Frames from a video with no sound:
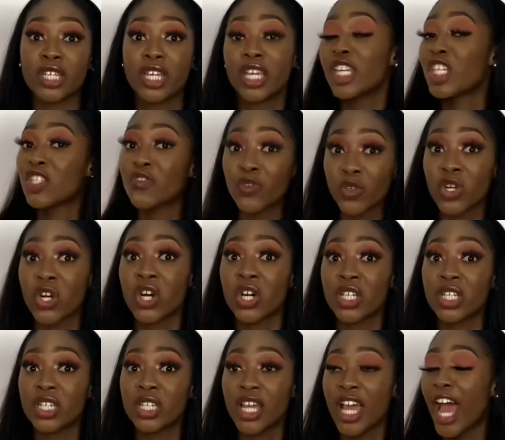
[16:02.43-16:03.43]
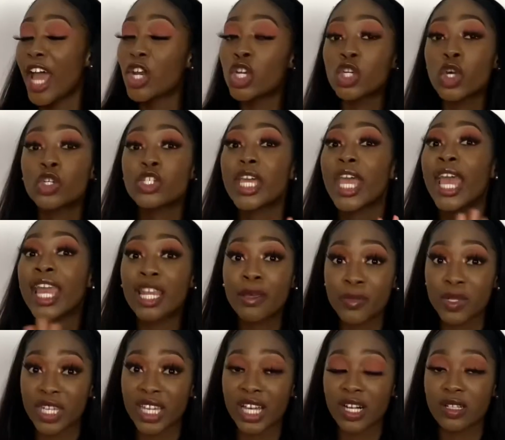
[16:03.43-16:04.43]
it is for God and not
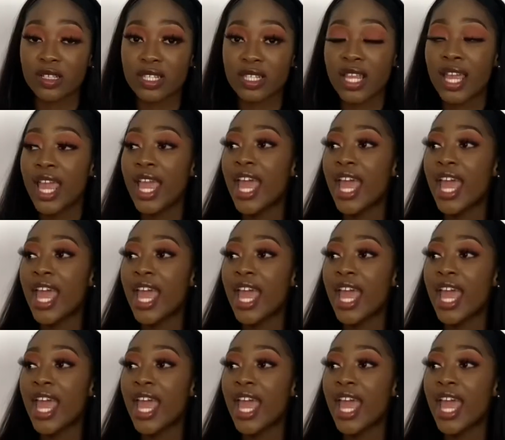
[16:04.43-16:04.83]
anybody else.